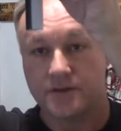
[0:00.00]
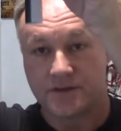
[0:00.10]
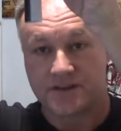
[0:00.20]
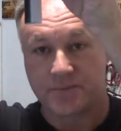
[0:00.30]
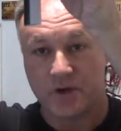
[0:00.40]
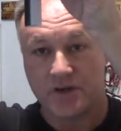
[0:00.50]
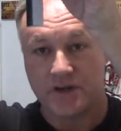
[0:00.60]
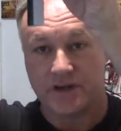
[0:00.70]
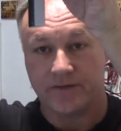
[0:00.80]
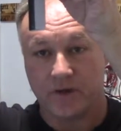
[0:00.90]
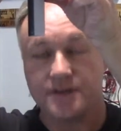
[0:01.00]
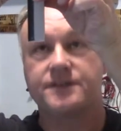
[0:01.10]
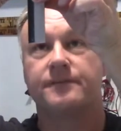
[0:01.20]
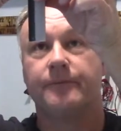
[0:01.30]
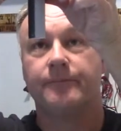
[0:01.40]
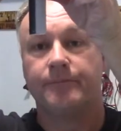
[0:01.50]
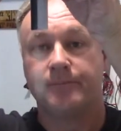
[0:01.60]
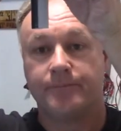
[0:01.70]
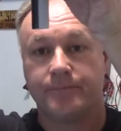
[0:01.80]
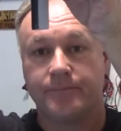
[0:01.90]
dispersion device,
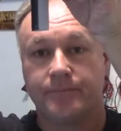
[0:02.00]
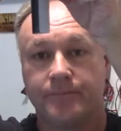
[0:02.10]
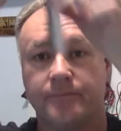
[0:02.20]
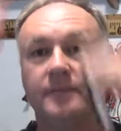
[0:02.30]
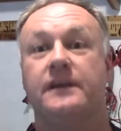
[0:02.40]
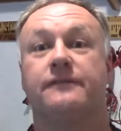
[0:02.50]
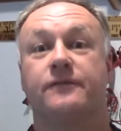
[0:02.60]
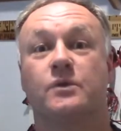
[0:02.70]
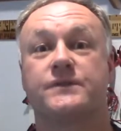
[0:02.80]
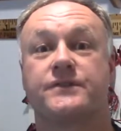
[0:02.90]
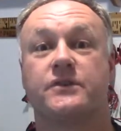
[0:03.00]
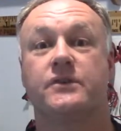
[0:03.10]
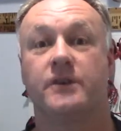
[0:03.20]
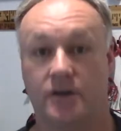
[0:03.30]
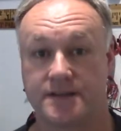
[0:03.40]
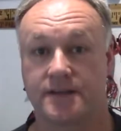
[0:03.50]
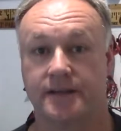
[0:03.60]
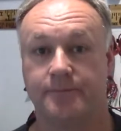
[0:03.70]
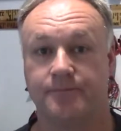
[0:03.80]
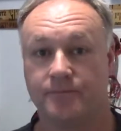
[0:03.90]
it falls through
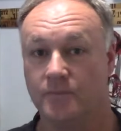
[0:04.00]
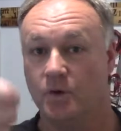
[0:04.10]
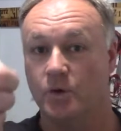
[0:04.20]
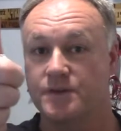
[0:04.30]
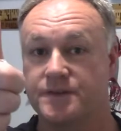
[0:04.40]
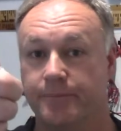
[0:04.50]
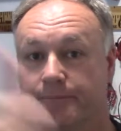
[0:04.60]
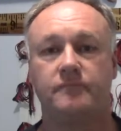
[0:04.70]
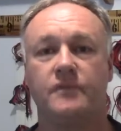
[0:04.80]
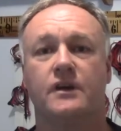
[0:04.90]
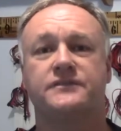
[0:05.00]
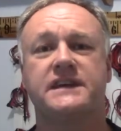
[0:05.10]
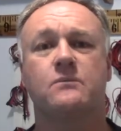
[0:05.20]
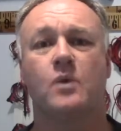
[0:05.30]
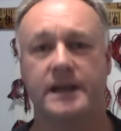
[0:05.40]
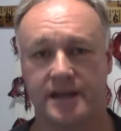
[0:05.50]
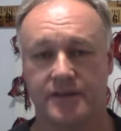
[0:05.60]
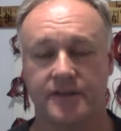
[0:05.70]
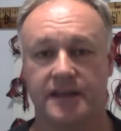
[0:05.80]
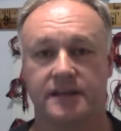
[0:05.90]
nicely. Awesome! I've done one
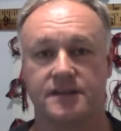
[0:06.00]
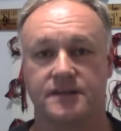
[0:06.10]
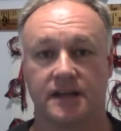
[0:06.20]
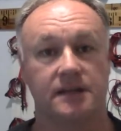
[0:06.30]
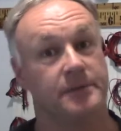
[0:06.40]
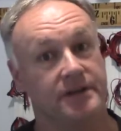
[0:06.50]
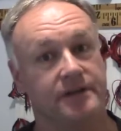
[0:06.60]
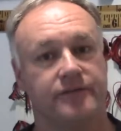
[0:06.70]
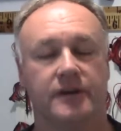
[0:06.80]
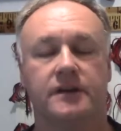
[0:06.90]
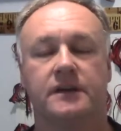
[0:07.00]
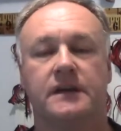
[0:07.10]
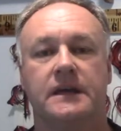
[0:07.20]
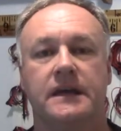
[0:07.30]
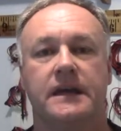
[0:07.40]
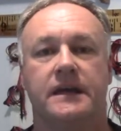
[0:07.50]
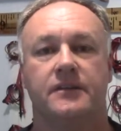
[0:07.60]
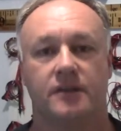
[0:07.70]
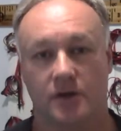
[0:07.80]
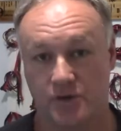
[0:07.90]
other thing that's a little bit different.
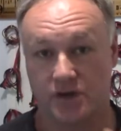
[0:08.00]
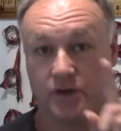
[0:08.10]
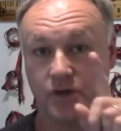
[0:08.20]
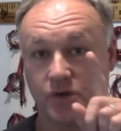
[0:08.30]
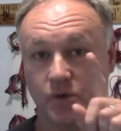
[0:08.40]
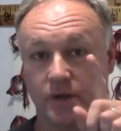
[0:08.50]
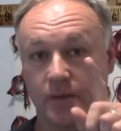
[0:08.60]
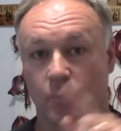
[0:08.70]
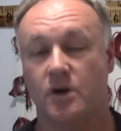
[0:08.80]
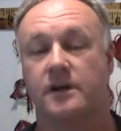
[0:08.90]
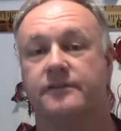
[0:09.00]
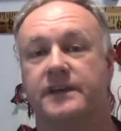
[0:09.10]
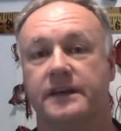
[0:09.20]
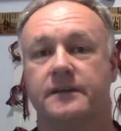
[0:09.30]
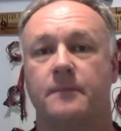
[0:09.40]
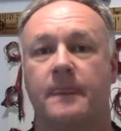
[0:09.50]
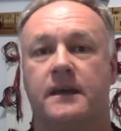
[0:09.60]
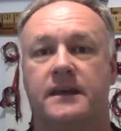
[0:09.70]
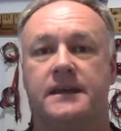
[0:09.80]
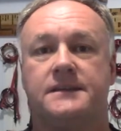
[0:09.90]
I'll show you shortly why I've done it,
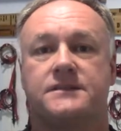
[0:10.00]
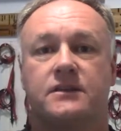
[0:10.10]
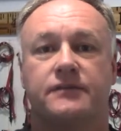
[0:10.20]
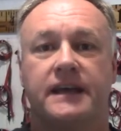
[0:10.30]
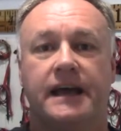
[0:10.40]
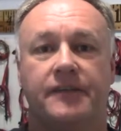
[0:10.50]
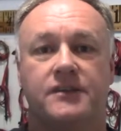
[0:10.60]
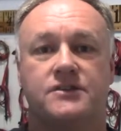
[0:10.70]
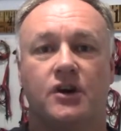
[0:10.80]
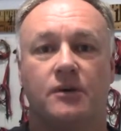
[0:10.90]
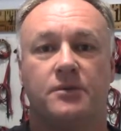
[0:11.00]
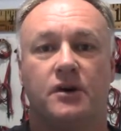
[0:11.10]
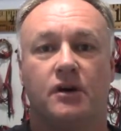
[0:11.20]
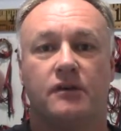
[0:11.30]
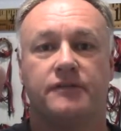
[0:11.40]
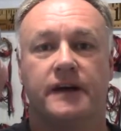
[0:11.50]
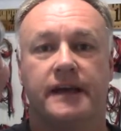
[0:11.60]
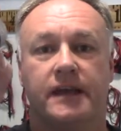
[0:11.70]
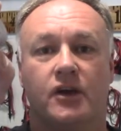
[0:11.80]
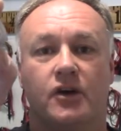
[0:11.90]
is that I've cut the top off
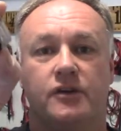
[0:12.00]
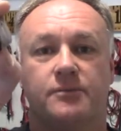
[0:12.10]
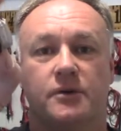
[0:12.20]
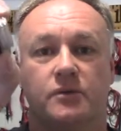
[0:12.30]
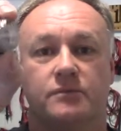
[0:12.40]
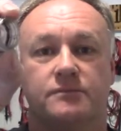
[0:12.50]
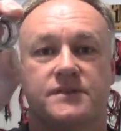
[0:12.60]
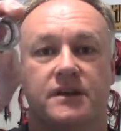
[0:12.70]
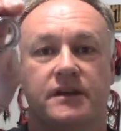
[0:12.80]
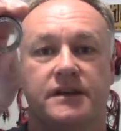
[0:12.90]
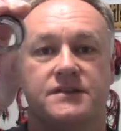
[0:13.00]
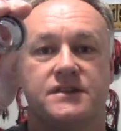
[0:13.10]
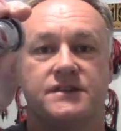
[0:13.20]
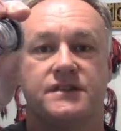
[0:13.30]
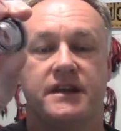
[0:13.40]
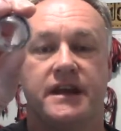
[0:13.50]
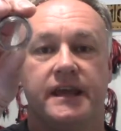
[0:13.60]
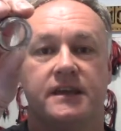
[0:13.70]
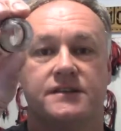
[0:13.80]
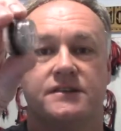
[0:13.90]
a Coke bottle. So it's just the
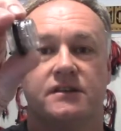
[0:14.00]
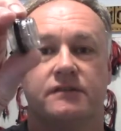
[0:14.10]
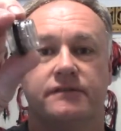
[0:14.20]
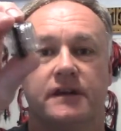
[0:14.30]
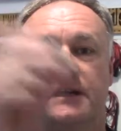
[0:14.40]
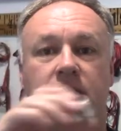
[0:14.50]
neck itself,